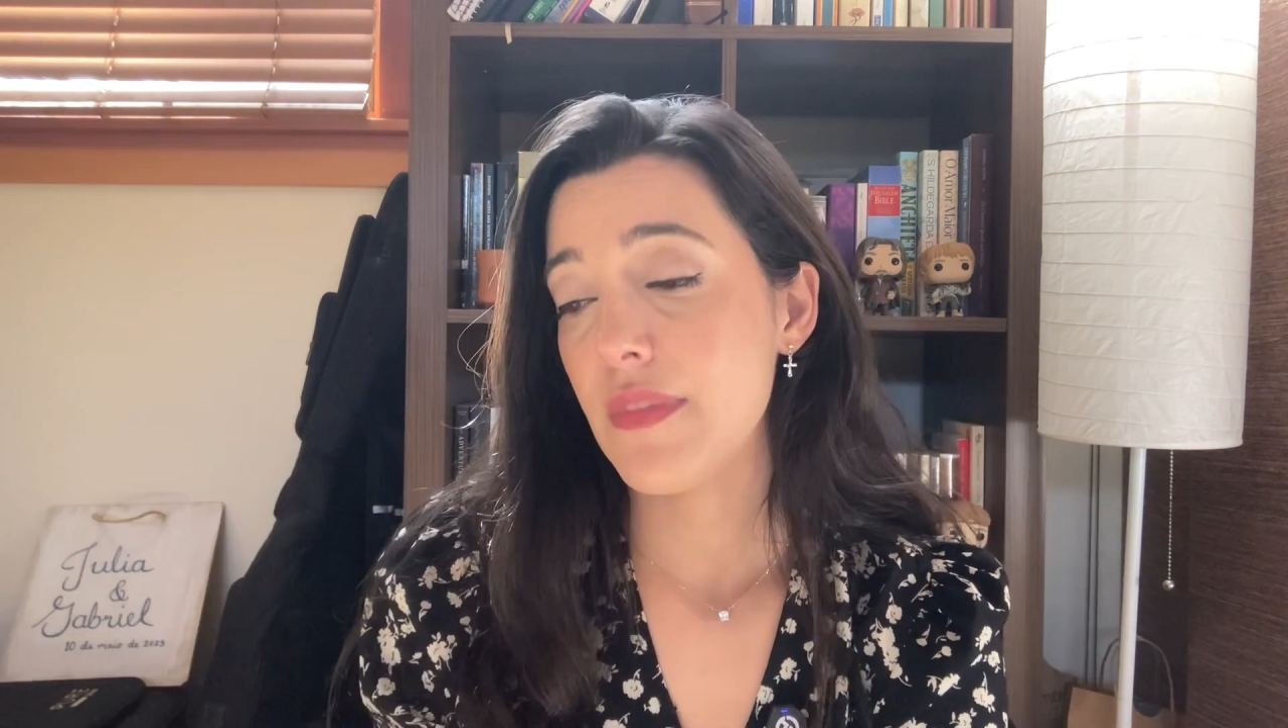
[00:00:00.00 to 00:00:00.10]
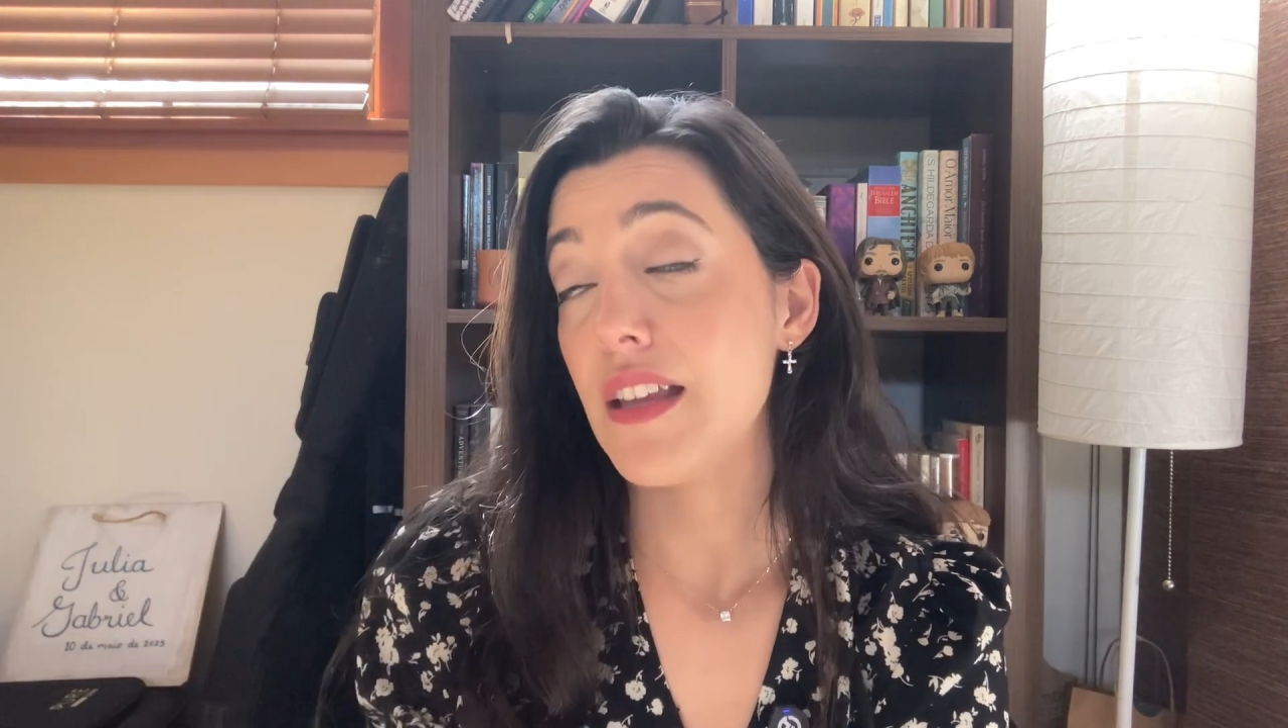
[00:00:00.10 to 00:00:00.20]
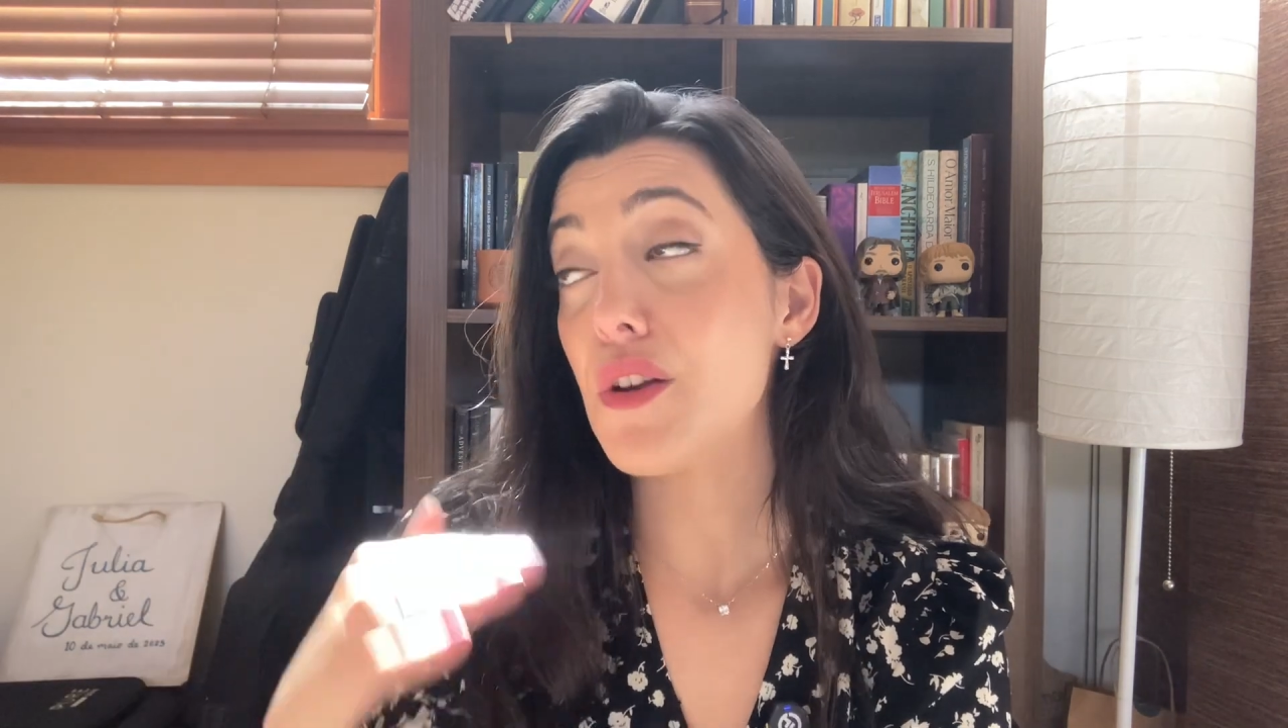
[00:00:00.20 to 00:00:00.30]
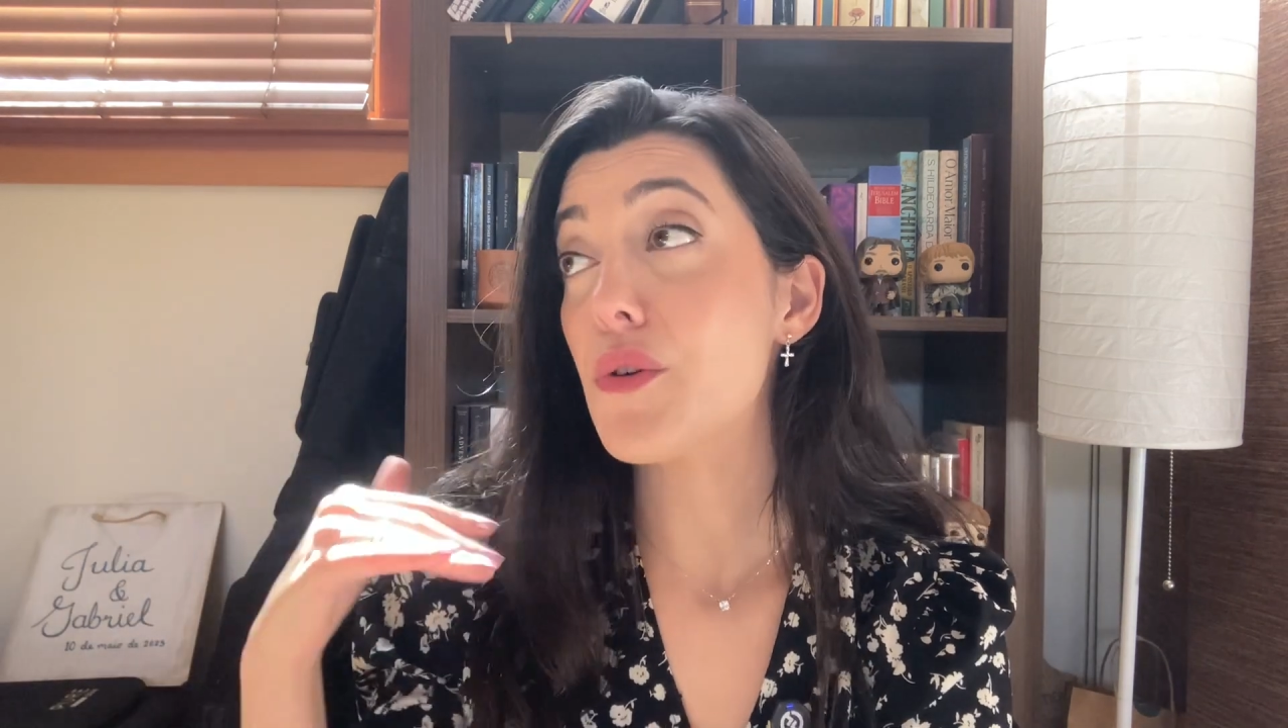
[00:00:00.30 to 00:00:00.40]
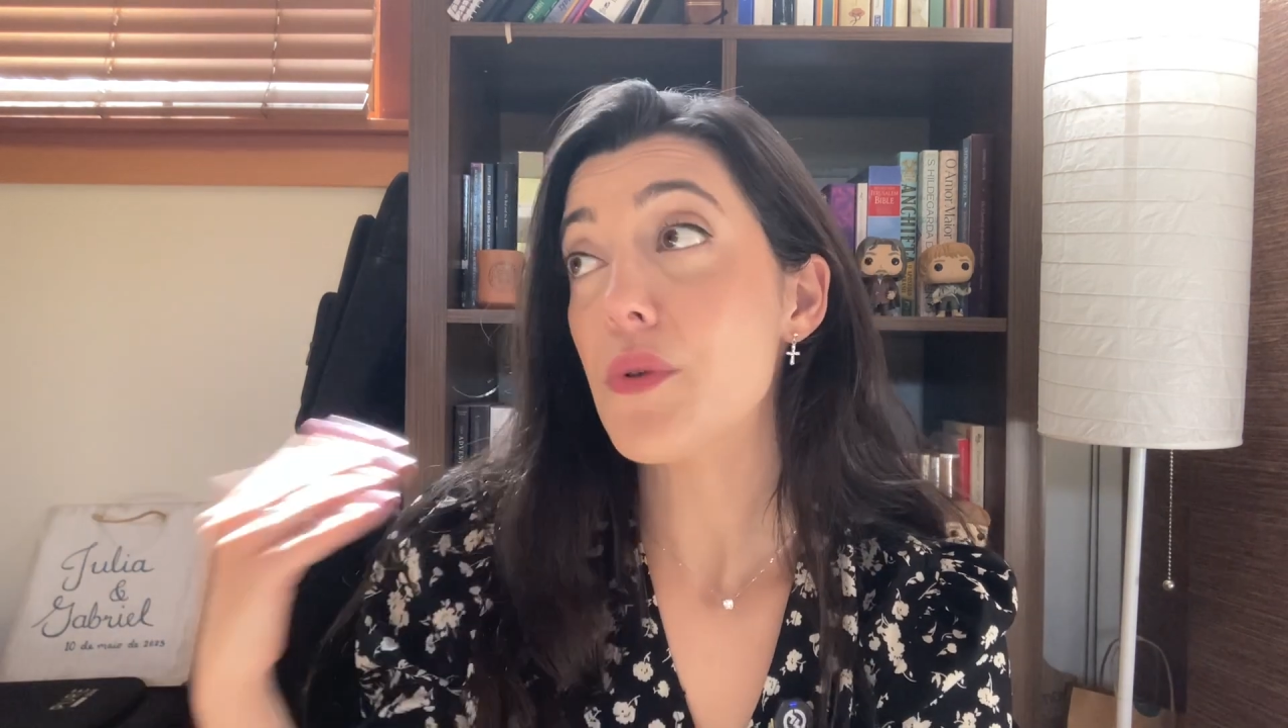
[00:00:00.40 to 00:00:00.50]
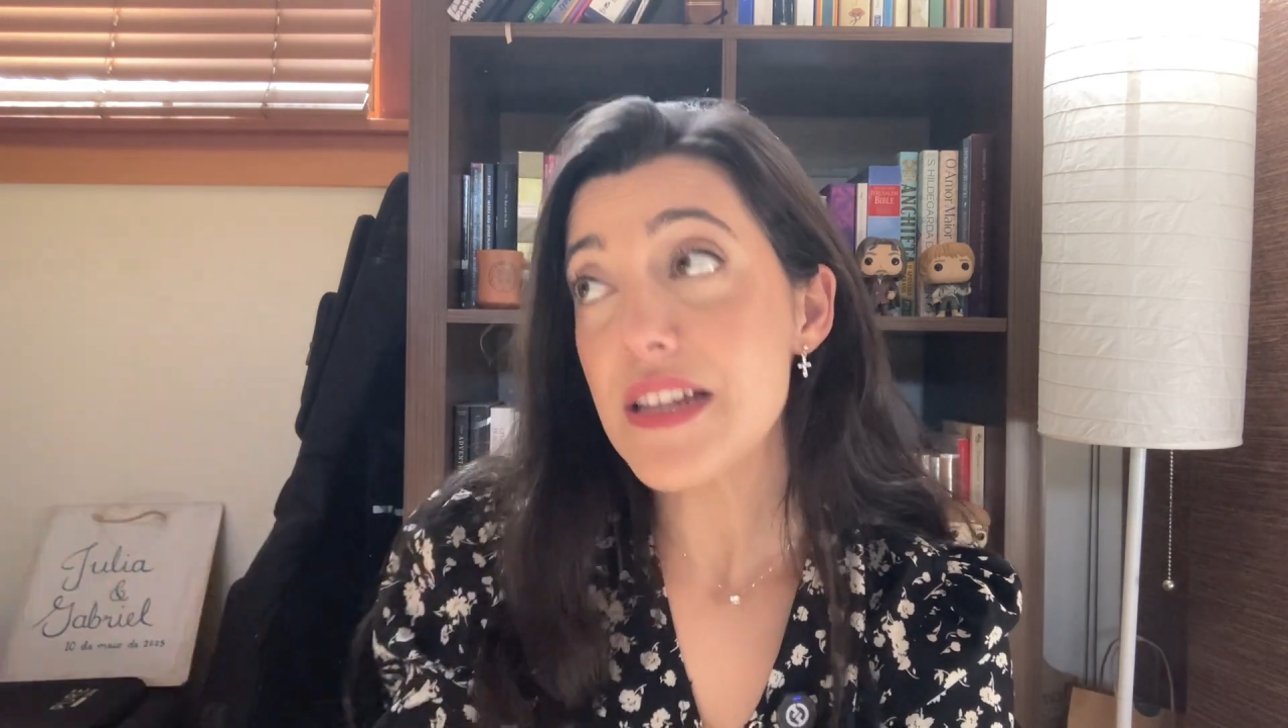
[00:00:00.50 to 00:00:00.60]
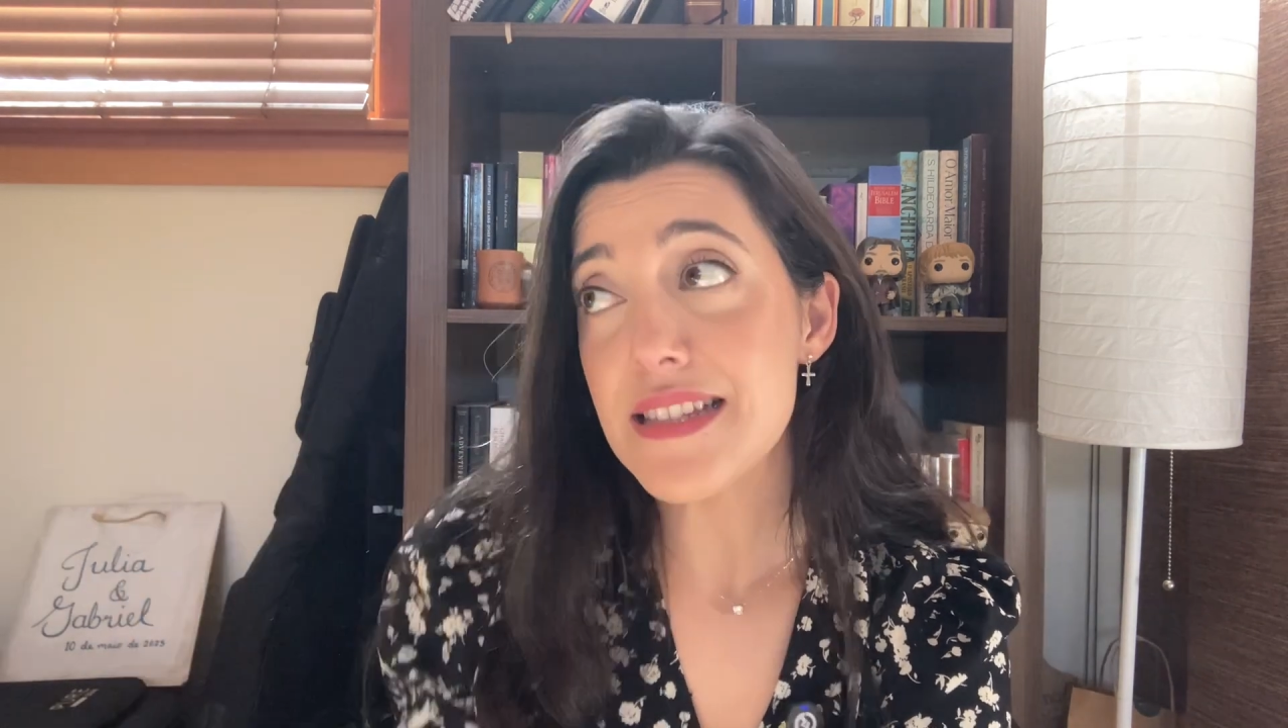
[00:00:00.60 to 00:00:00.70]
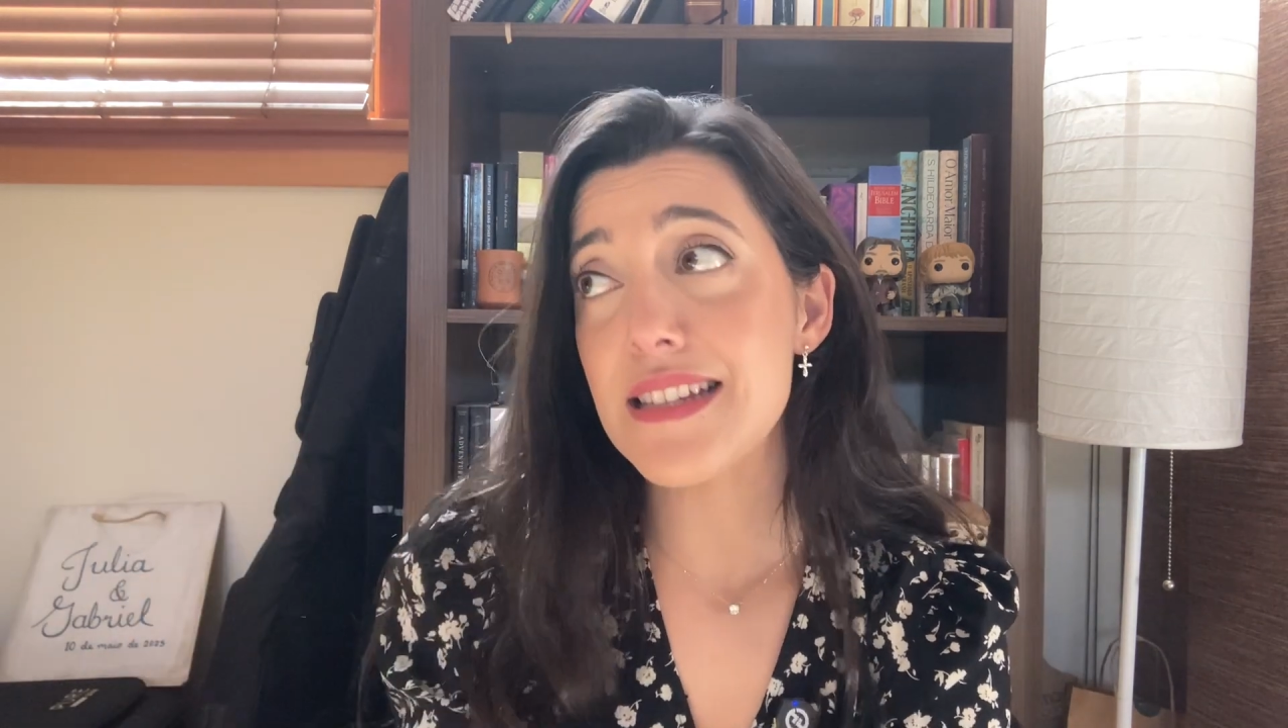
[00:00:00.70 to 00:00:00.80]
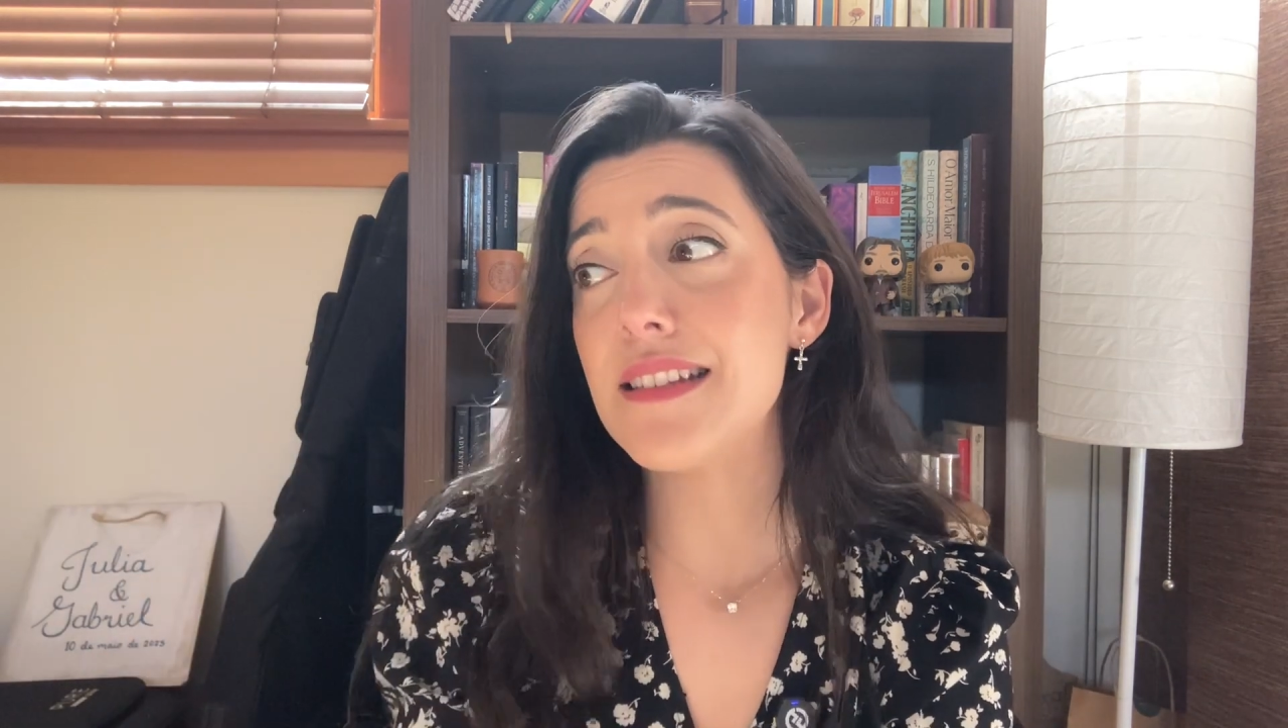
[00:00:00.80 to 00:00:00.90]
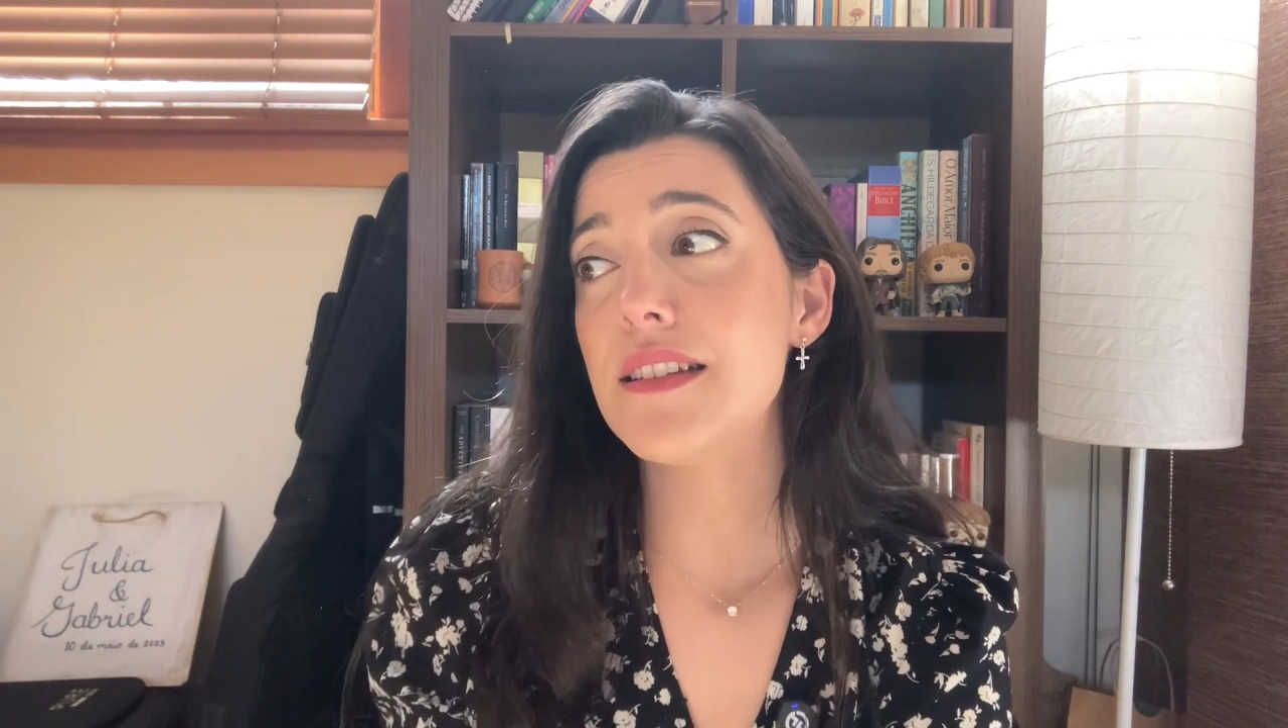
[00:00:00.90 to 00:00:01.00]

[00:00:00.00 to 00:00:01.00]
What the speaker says: increasing